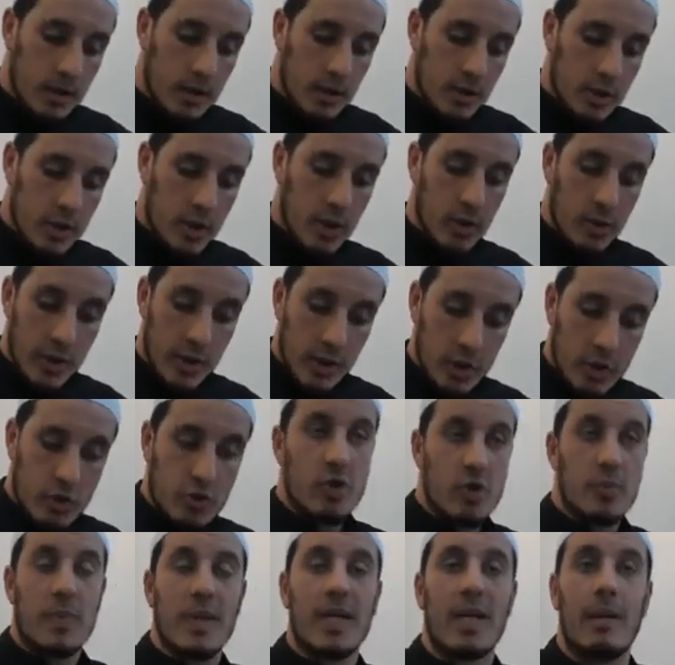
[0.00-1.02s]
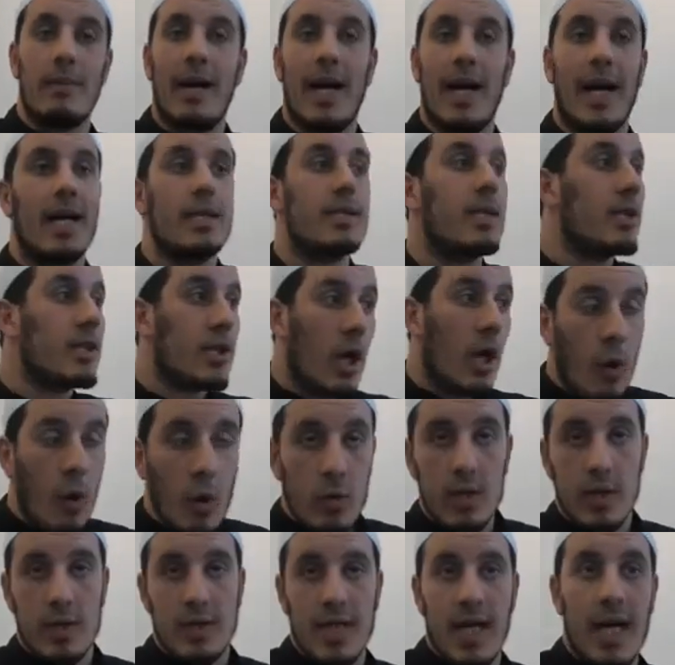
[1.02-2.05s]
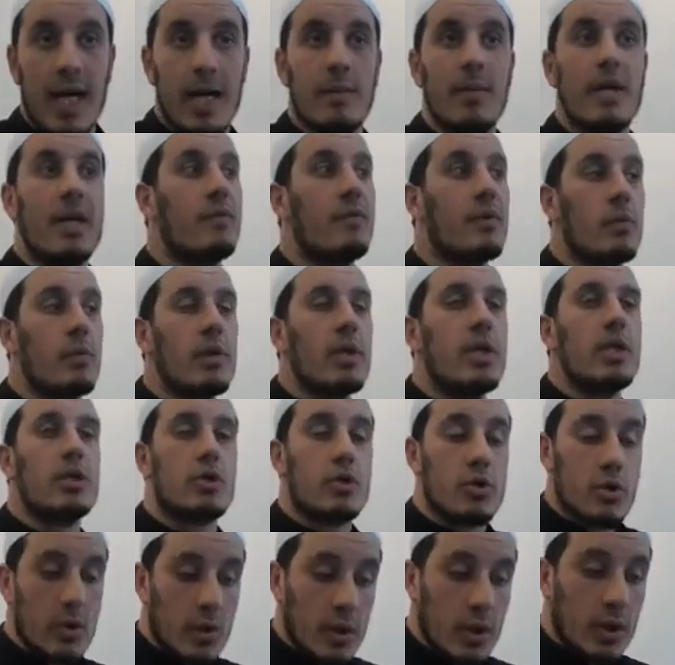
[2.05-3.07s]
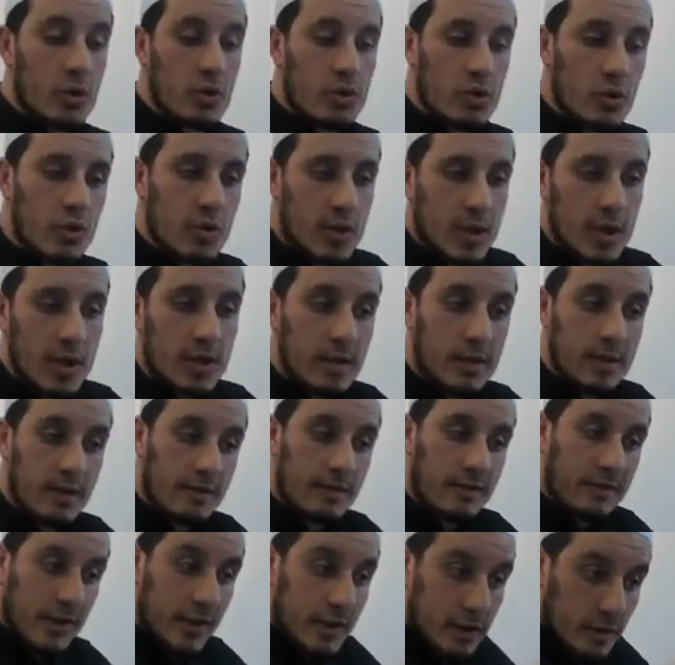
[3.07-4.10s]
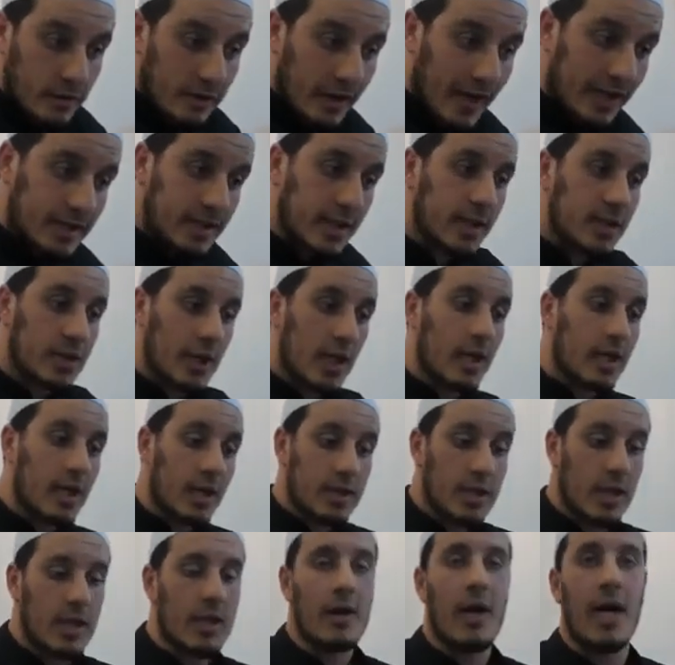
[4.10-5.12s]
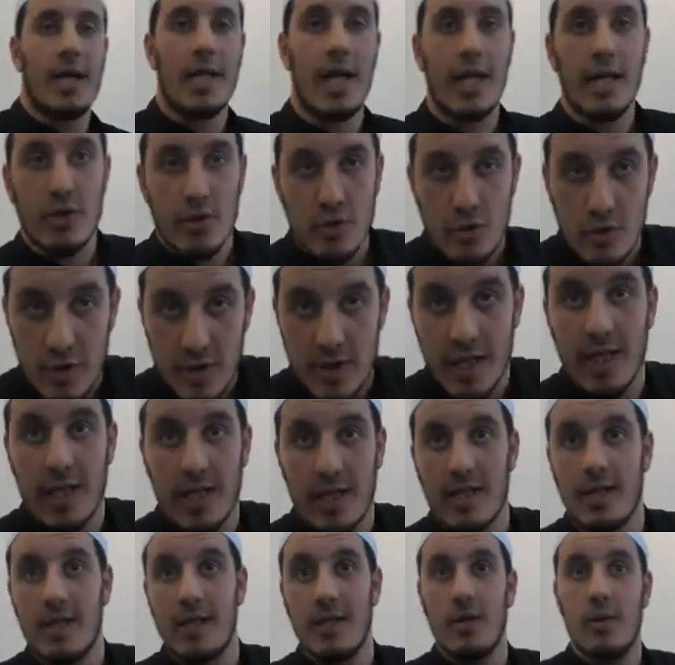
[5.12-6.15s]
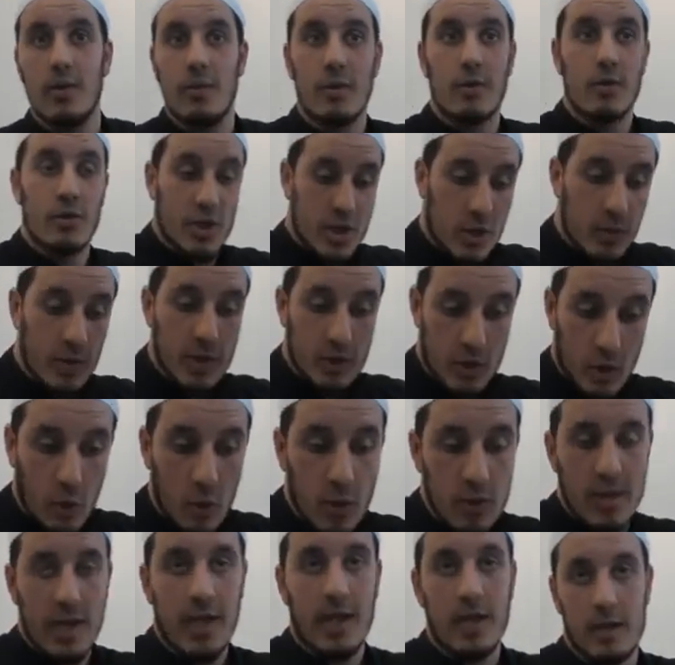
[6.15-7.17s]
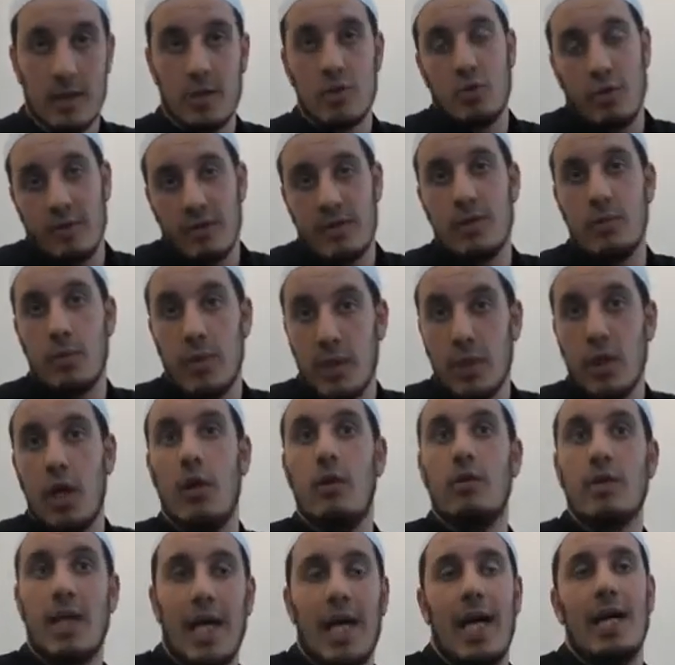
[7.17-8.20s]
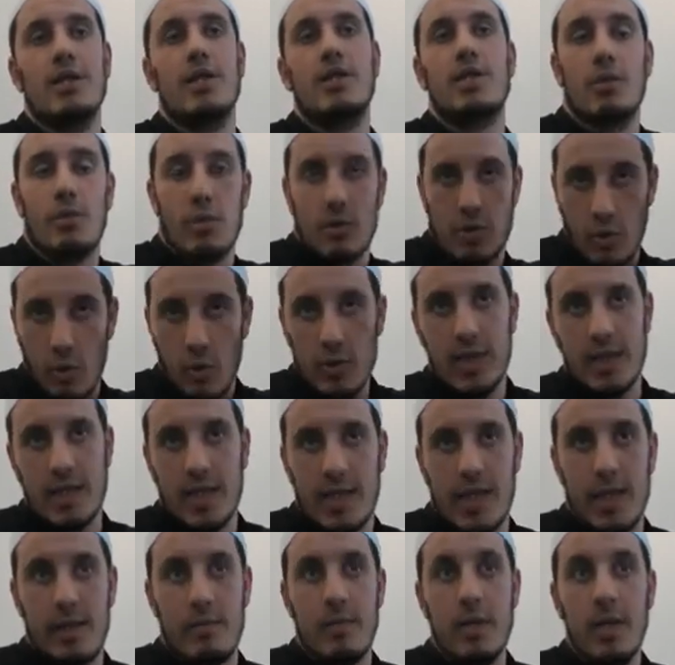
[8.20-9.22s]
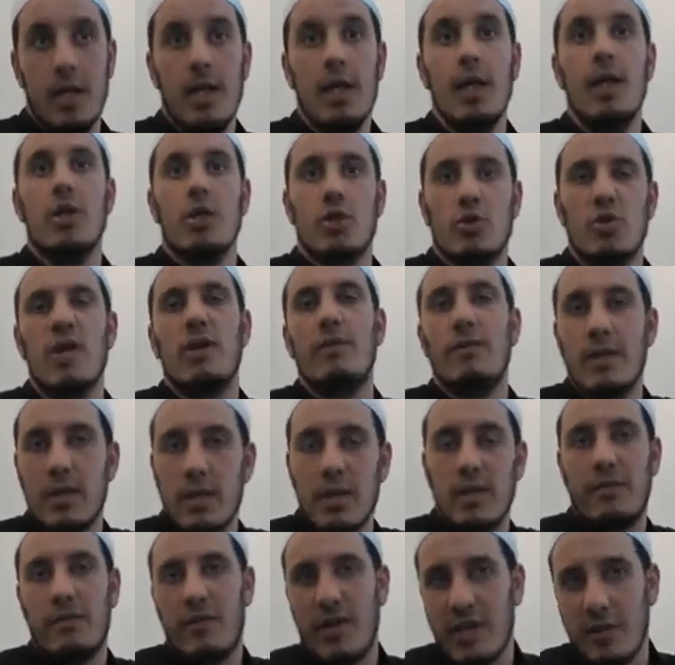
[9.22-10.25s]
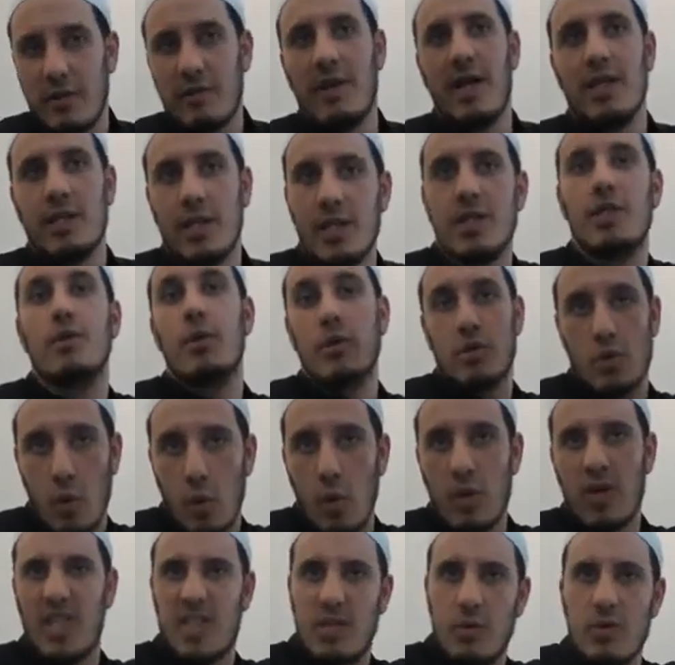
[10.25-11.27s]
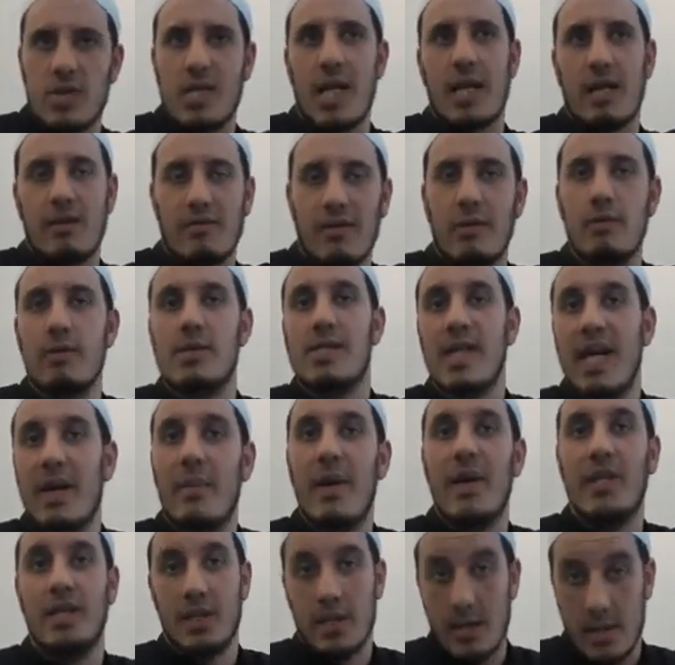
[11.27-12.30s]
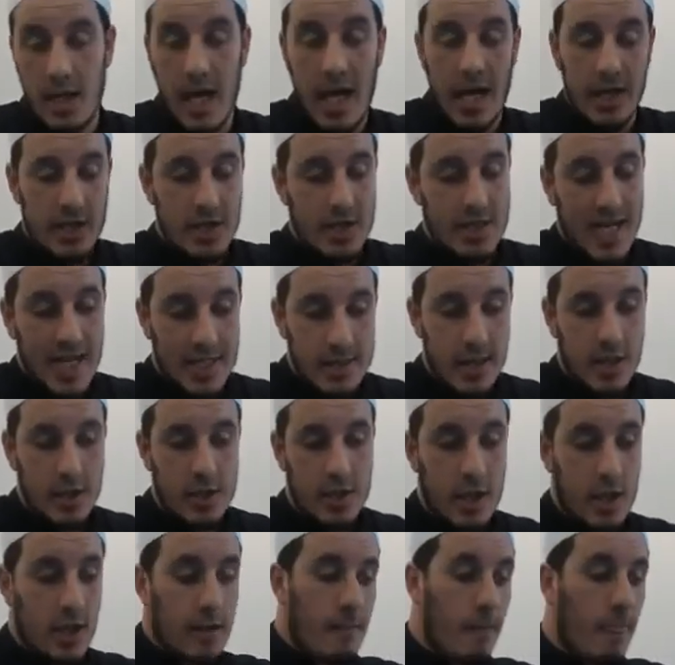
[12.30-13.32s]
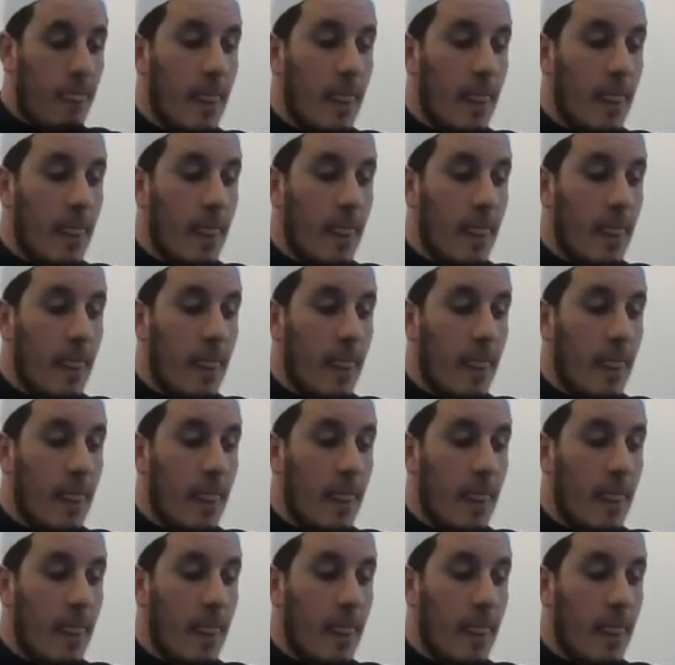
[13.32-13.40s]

So he used to speak about Khadija all the time. Even when he, he used to see that the friend of Khadija, and I used to sit because she was older. Because obviously we know that Khadija was older than him. So even the friend of Khadija, she was older. She was like around the same age, age as Khadija.